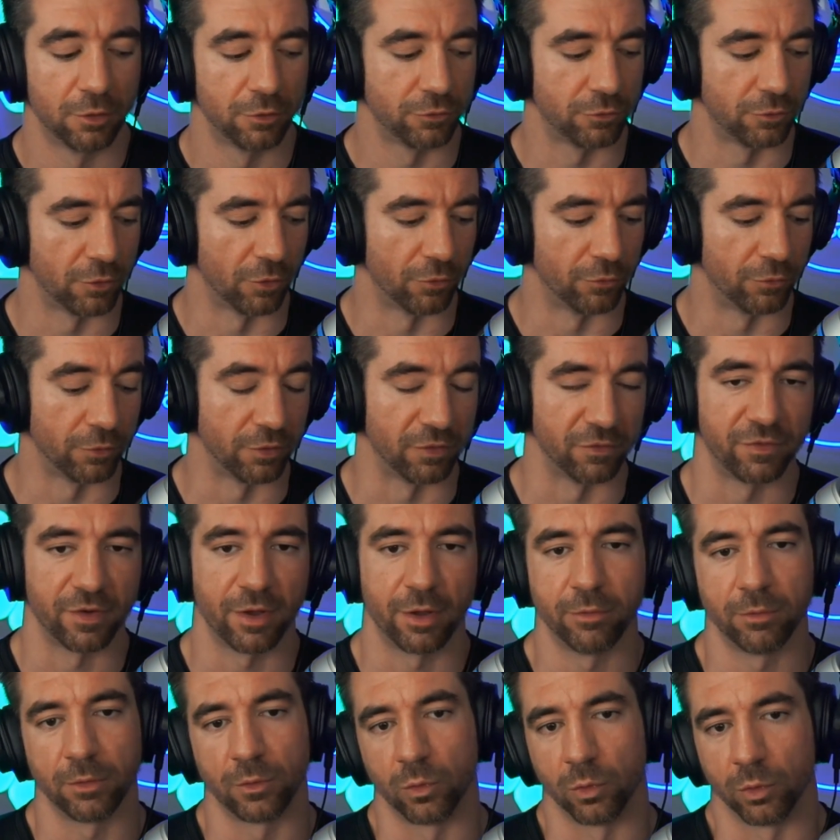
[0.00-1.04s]
so for the
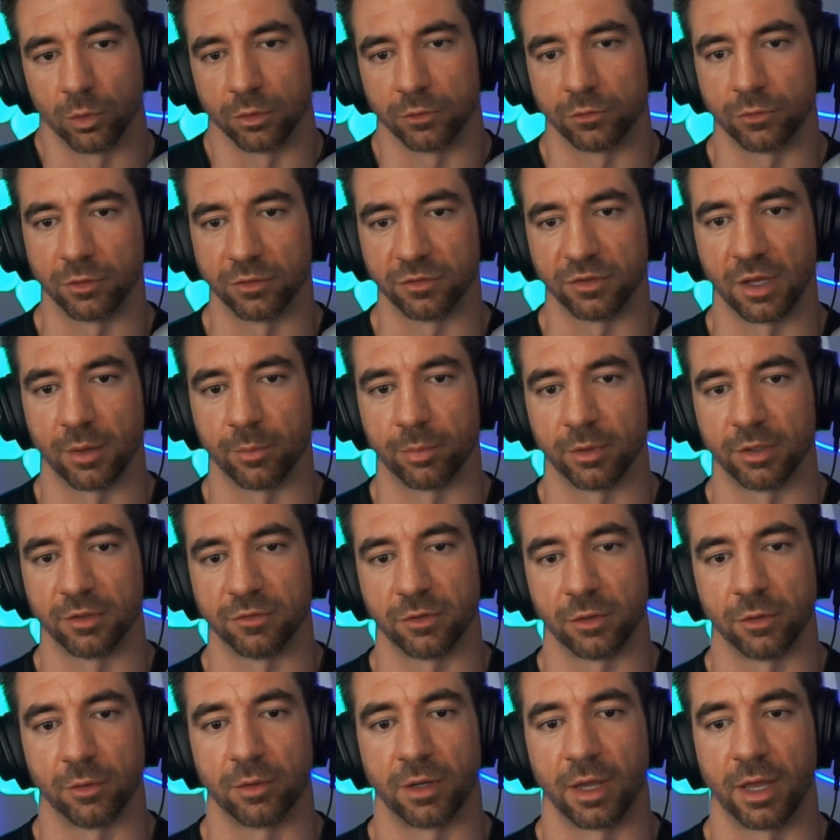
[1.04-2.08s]
foundry course for example i
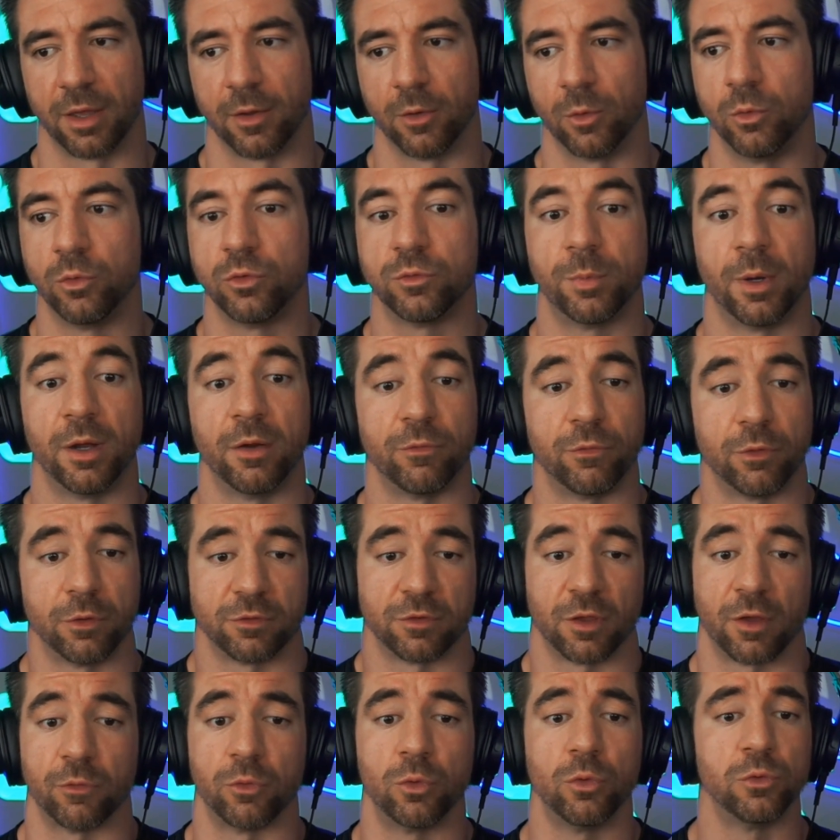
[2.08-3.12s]
said okay who's my
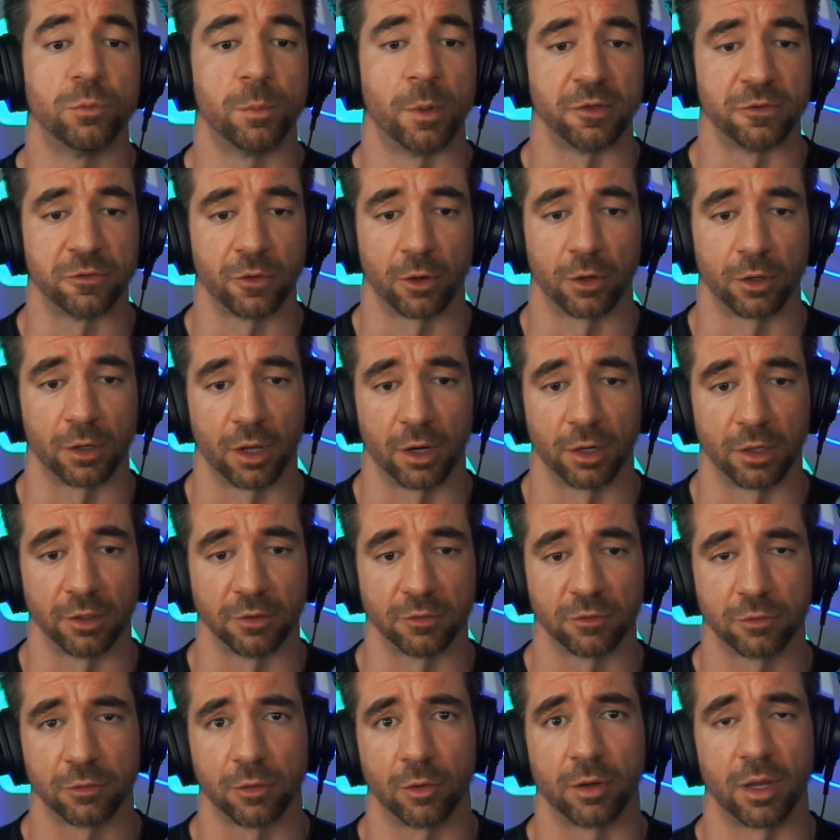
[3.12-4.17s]
first off who's my target
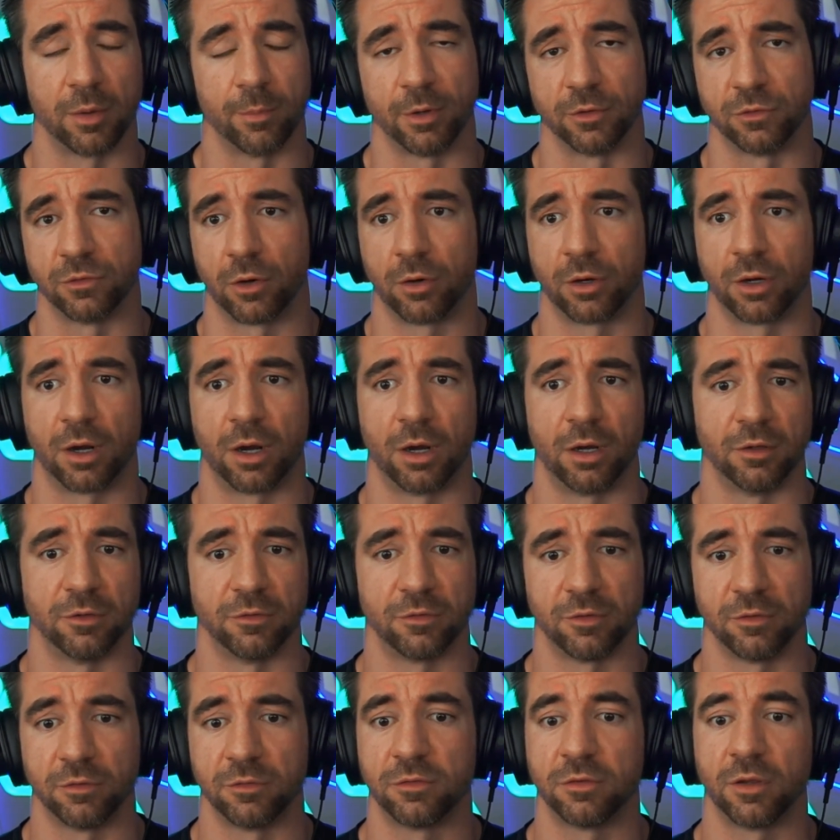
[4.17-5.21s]
audience okay my target
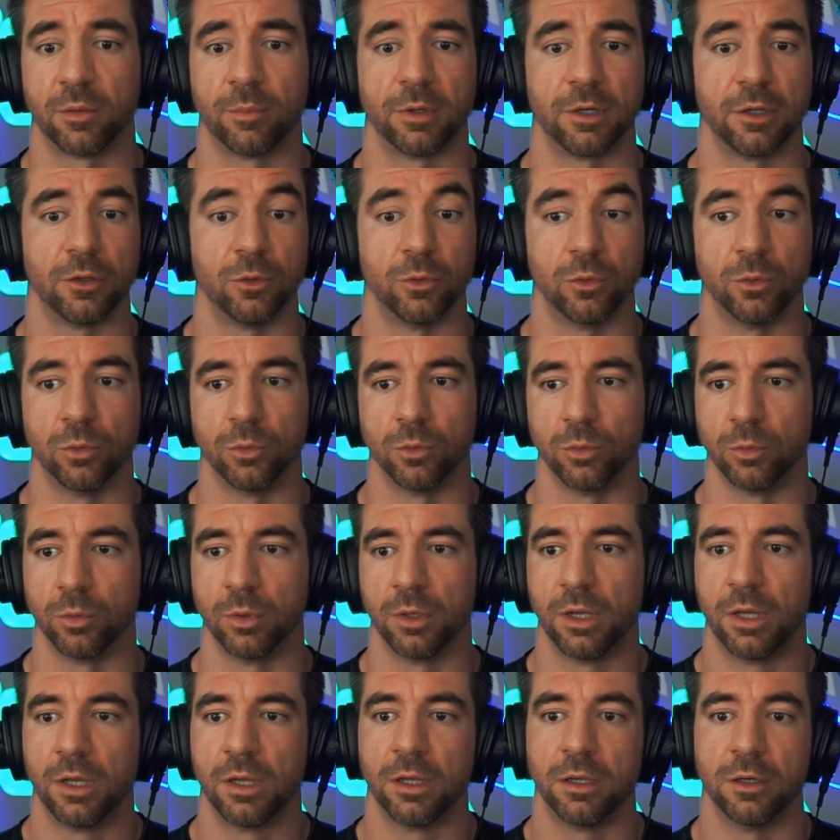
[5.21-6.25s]
audience is somebody who
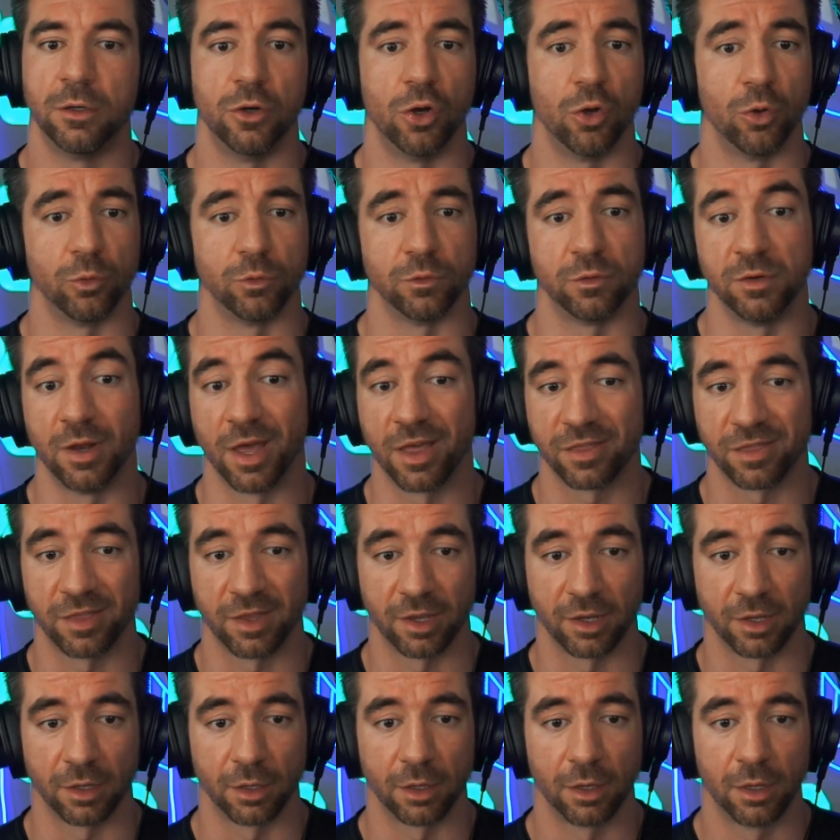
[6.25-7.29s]
knows
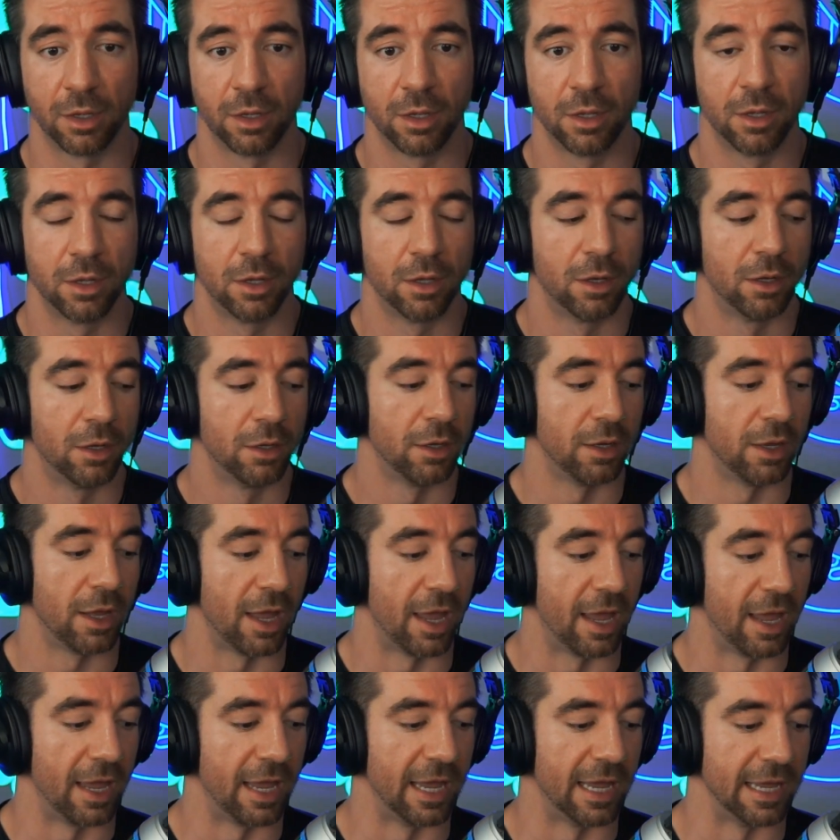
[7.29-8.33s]
nothing
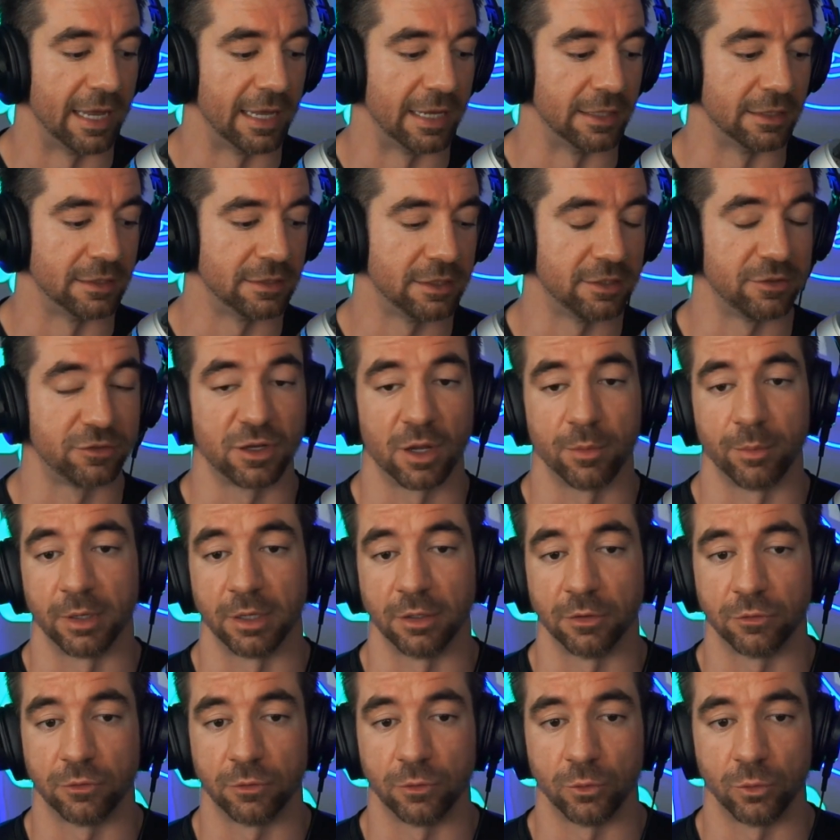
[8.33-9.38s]
and is
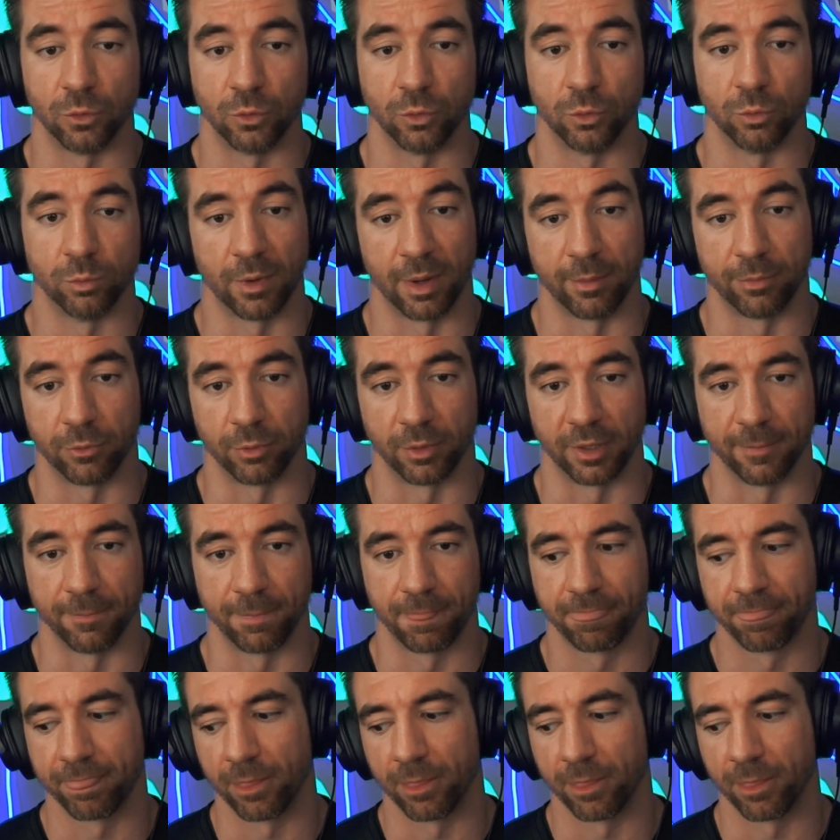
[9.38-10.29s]
coming into Web3.